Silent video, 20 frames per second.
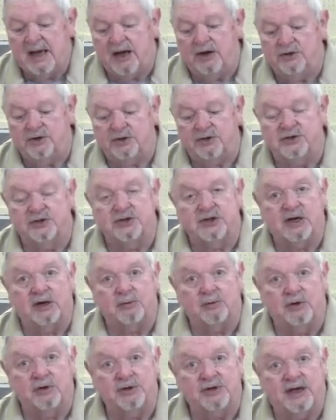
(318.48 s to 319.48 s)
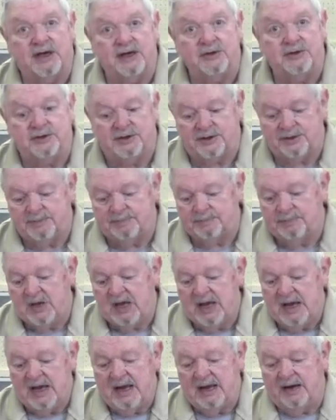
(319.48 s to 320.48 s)
As you can see, it rotates.
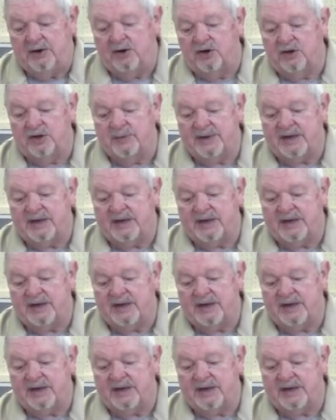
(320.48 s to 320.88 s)
And all